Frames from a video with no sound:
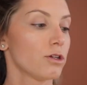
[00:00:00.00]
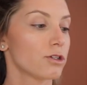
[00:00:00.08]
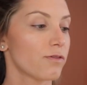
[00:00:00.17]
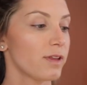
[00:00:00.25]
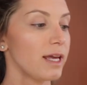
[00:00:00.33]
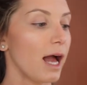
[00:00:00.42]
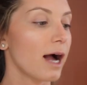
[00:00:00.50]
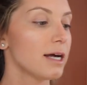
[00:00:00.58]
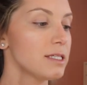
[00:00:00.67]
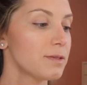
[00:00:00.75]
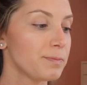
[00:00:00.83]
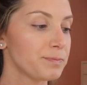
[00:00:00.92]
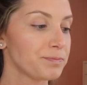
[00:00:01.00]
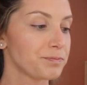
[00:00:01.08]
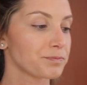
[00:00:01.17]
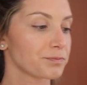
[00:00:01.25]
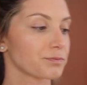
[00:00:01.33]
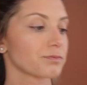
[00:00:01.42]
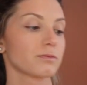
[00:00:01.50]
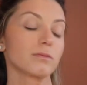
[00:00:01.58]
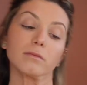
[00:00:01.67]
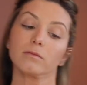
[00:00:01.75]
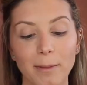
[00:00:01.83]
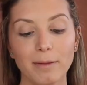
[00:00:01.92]
So for the eyes,
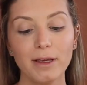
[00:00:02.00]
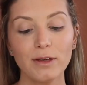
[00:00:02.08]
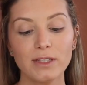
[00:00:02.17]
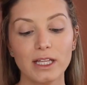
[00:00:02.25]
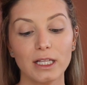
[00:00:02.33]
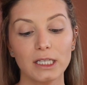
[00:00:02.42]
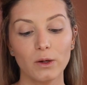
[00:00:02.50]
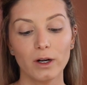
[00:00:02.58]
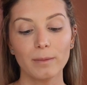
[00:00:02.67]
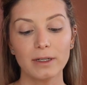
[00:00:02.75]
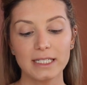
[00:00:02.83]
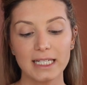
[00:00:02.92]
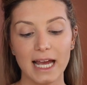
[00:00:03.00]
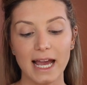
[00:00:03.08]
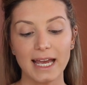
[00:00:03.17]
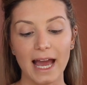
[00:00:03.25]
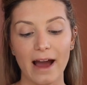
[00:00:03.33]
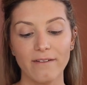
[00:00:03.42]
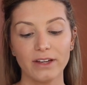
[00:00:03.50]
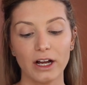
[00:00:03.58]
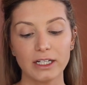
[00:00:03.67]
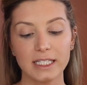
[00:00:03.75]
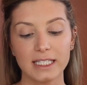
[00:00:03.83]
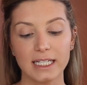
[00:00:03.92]
I'm going to be using the Mercier
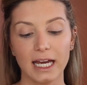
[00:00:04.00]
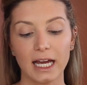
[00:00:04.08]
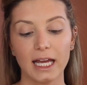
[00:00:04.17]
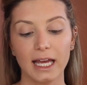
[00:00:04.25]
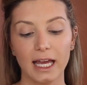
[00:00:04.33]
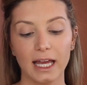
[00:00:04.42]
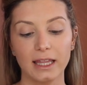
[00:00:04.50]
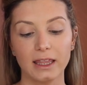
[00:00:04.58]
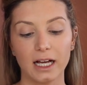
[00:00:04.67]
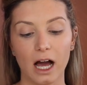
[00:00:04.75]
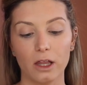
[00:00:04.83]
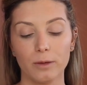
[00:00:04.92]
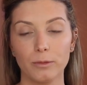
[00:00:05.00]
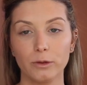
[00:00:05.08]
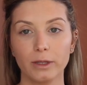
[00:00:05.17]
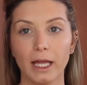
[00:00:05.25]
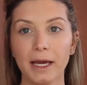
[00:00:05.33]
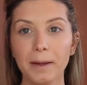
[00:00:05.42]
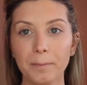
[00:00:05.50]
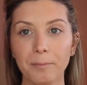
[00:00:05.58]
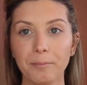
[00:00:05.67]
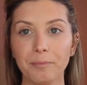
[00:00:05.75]
Caviar stick in the color Moonlight.